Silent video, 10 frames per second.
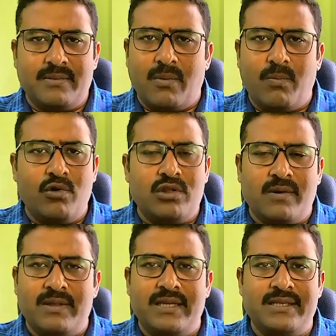both
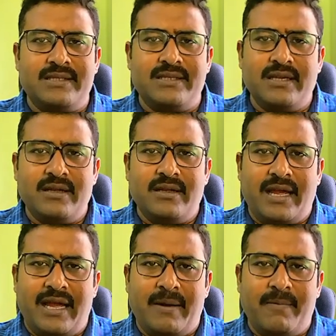of these
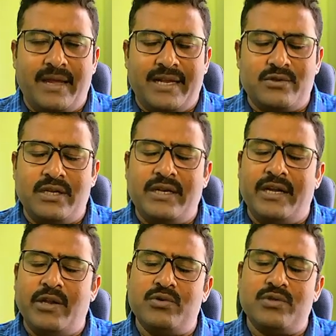actually
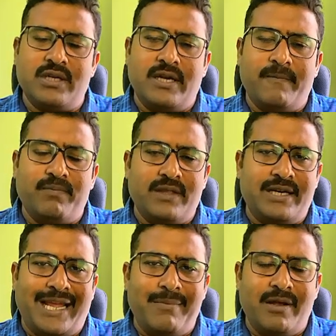reduce the
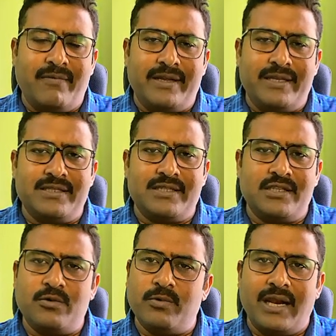timing of
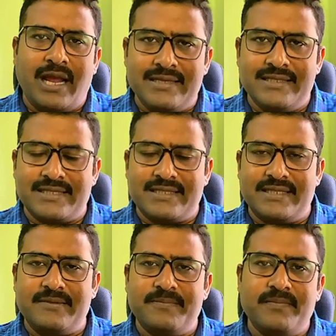registration to a large
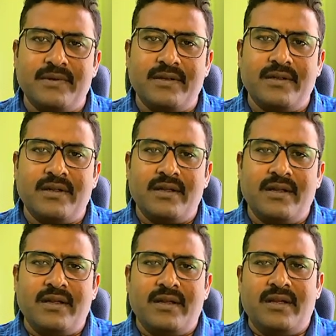extent.
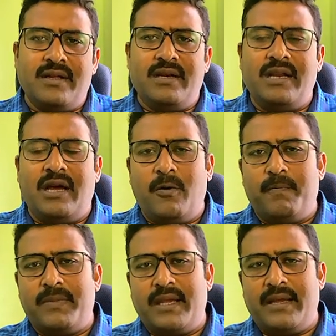
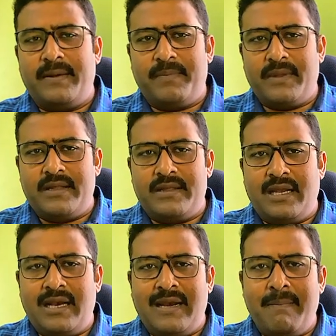Now the
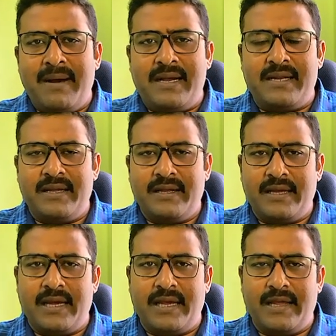limit,
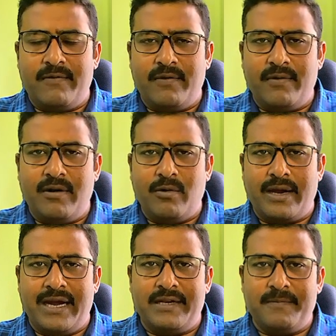if you look
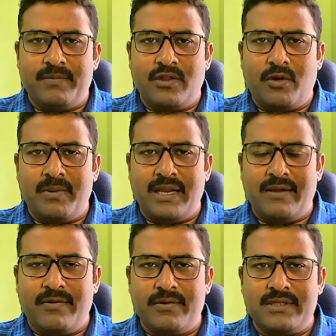at, normally
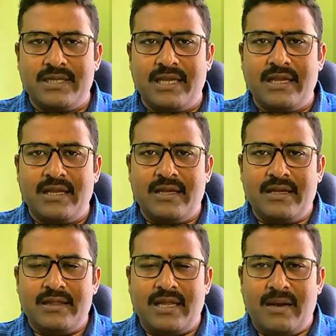if you see
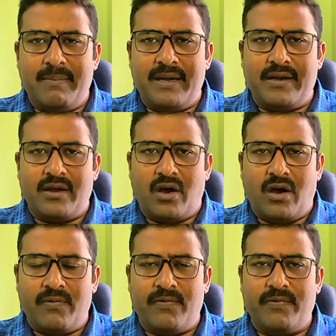the limit
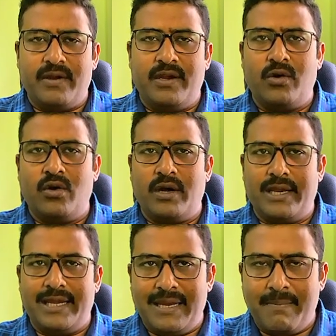of your
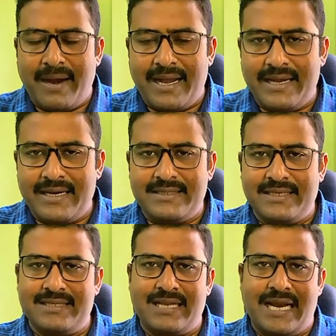e-mandates
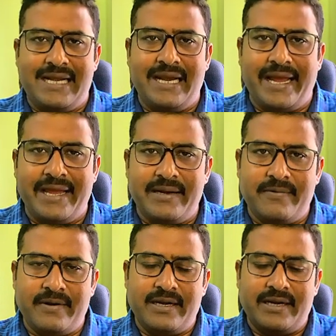is slightly higher.
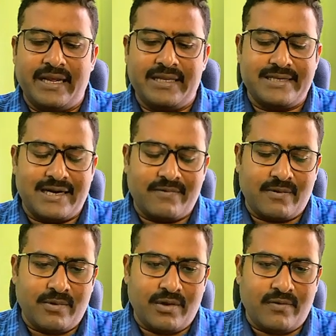It can start
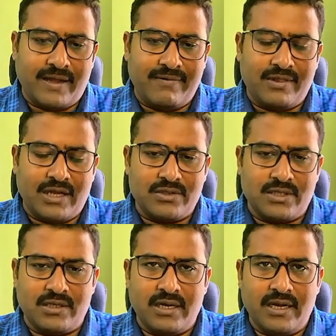from your
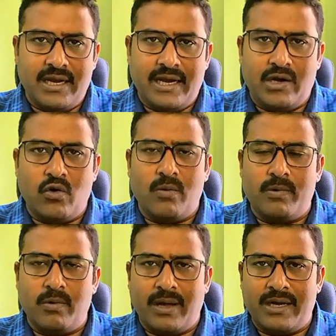5,000 and go up
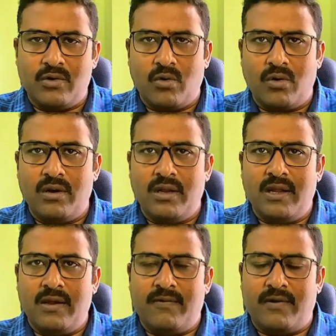to 1 crore.
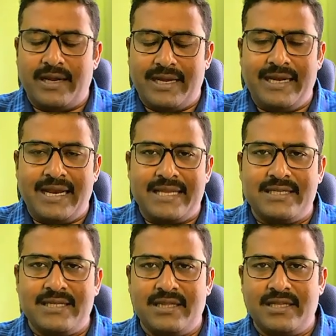For
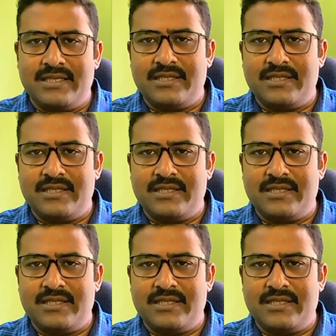e-NACH, this is